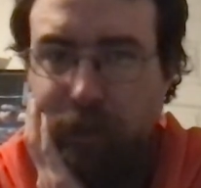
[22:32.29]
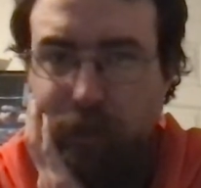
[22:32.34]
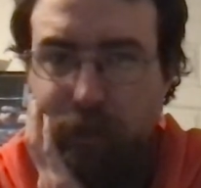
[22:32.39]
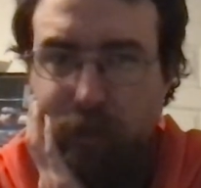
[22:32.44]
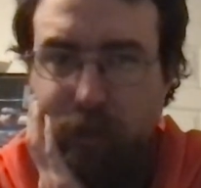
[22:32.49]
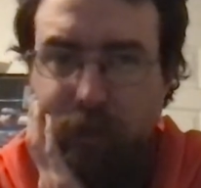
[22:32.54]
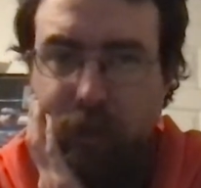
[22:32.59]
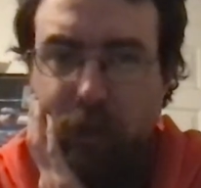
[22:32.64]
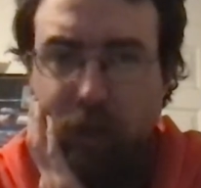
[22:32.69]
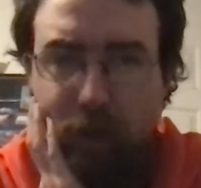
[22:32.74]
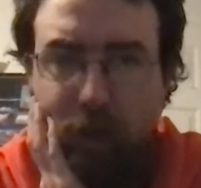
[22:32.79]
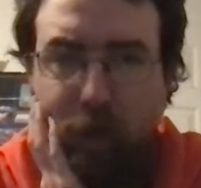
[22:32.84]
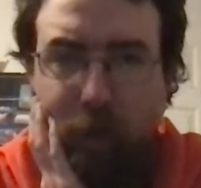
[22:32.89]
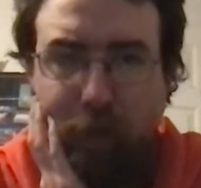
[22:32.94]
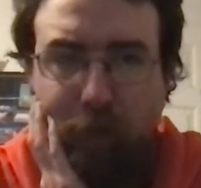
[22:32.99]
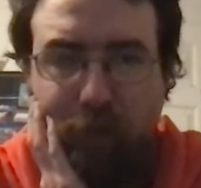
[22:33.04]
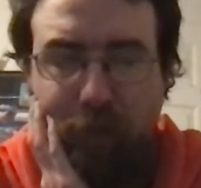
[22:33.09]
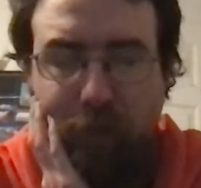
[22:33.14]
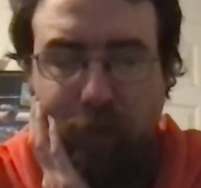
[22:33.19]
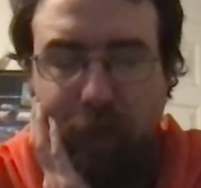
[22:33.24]
I was kind of hoping
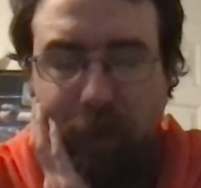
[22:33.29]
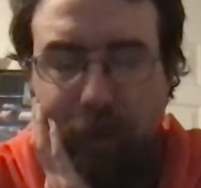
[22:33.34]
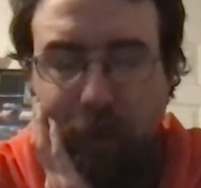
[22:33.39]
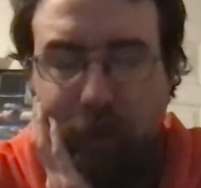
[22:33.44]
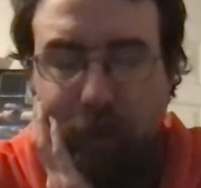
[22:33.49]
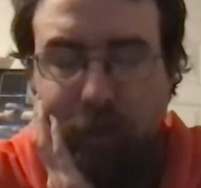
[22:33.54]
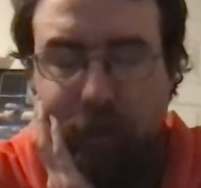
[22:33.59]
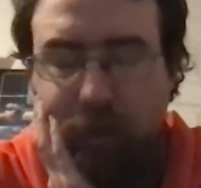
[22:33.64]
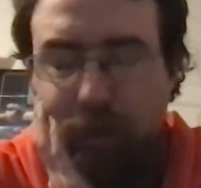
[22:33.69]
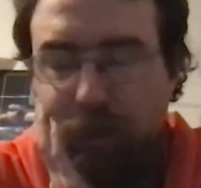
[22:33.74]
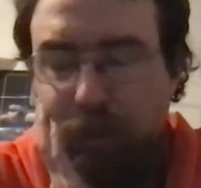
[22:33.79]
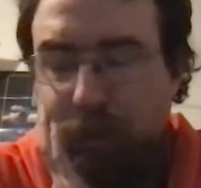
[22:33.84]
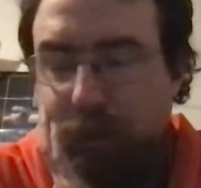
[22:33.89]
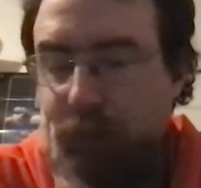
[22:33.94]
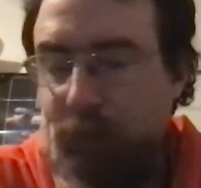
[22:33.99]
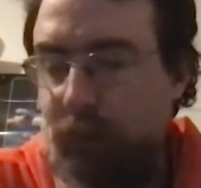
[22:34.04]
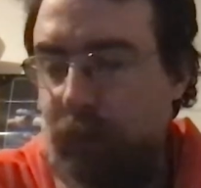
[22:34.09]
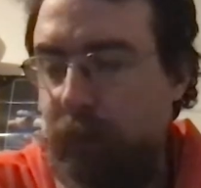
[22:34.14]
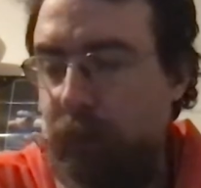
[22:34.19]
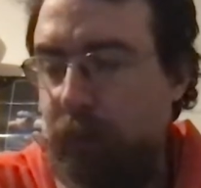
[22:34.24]
for that, which
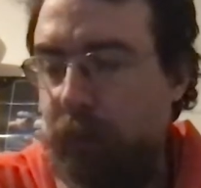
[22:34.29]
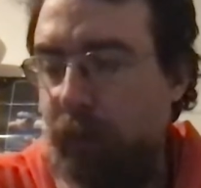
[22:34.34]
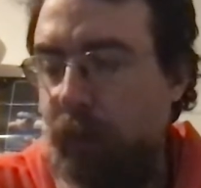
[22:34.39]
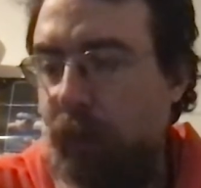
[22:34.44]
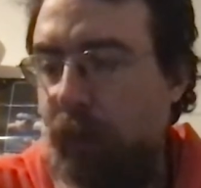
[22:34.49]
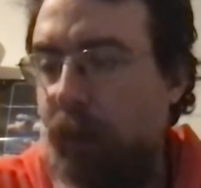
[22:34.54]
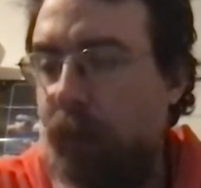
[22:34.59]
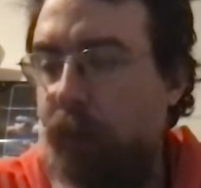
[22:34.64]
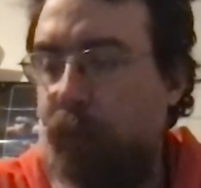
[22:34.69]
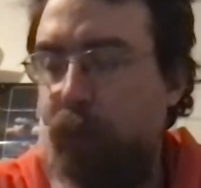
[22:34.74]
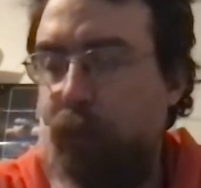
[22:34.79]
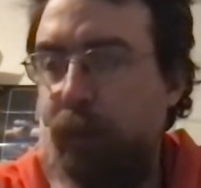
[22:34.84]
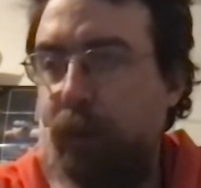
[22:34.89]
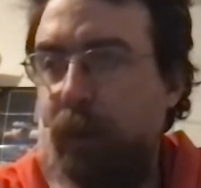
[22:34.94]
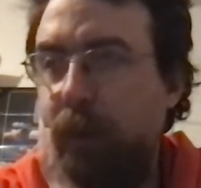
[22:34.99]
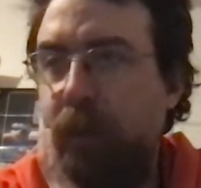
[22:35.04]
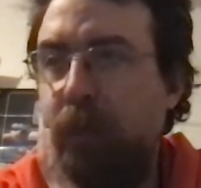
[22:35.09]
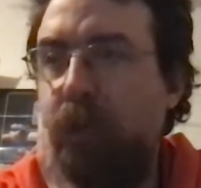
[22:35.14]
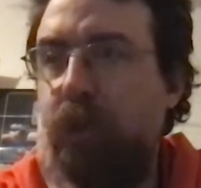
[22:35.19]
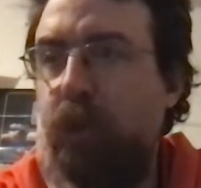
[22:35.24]
was basically
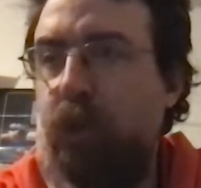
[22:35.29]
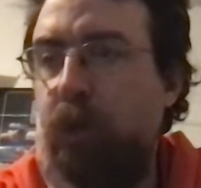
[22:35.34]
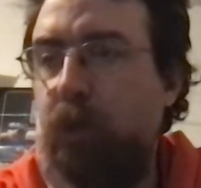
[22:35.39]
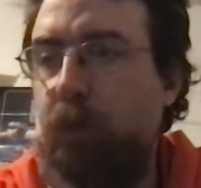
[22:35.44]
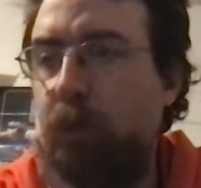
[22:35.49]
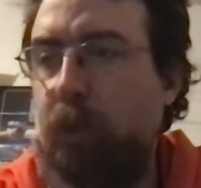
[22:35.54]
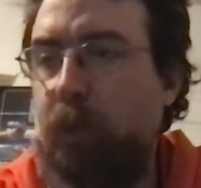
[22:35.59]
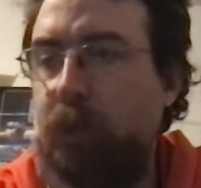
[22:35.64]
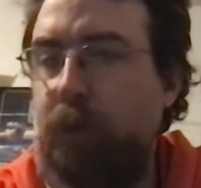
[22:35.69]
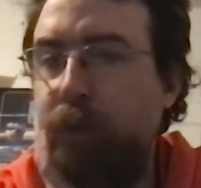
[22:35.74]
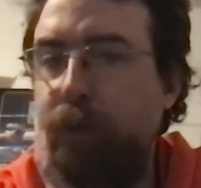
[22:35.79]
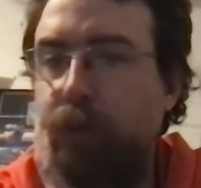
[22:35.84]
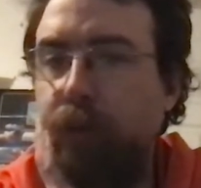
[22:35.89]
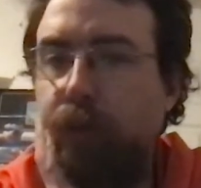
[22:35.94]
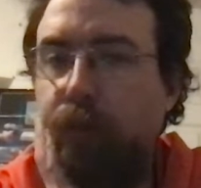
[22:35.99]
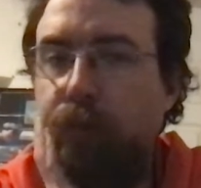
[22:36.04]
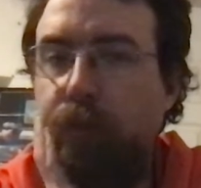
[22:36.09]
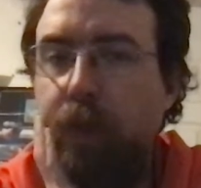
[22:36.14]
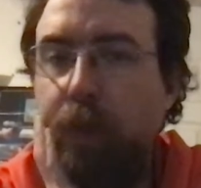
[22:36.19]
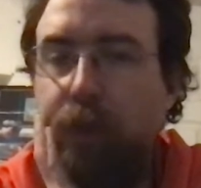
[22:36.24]
like Star Wars meets Unreal,